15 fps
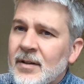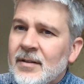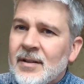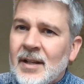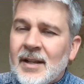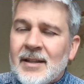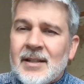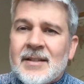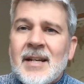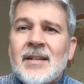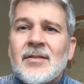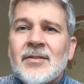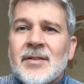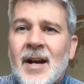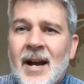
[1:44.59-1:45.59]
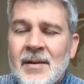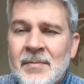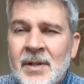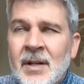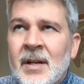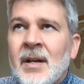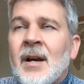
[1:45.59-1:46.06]
They like to take their time.
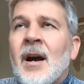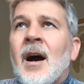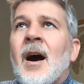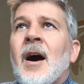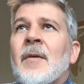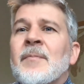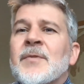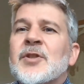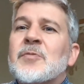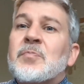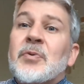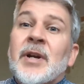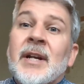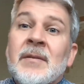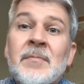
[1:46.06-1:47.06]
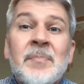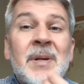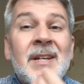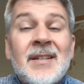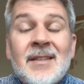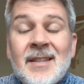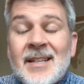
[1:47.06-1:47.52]
Spring,
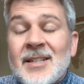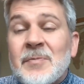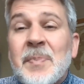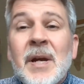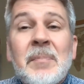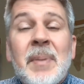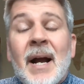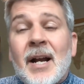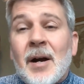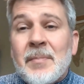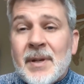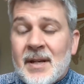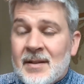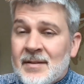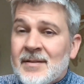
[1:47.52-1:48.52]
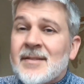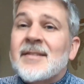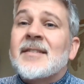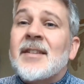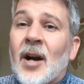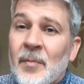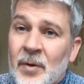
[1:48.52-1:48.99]
things pick back up again.
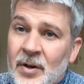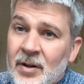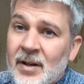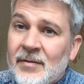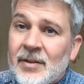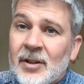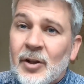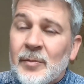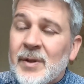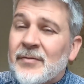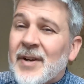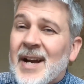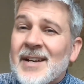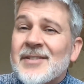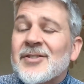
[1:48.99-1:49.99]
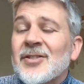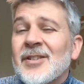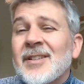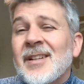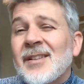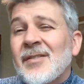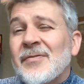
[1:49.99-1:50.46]
Summer, even a little bit faster.
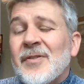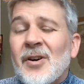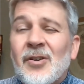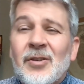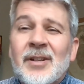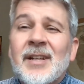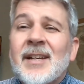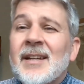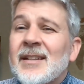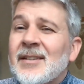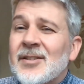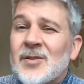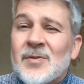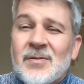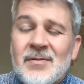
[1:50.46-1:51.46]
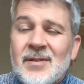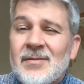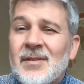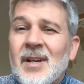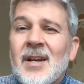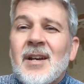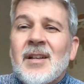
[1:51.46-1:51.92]
And then the fall, and again, the
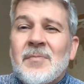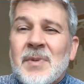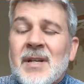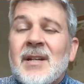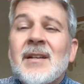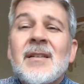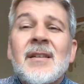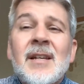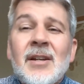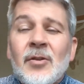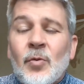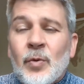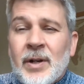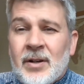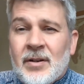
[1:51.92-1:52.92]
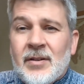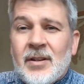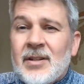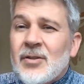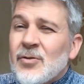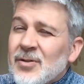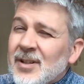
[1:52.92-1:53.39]
beginning of the year, the winter.
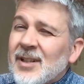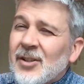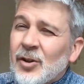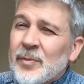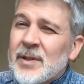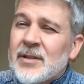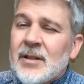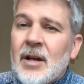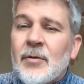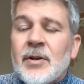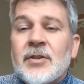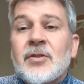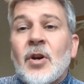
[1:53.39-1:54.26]
They're usually a little bit slower.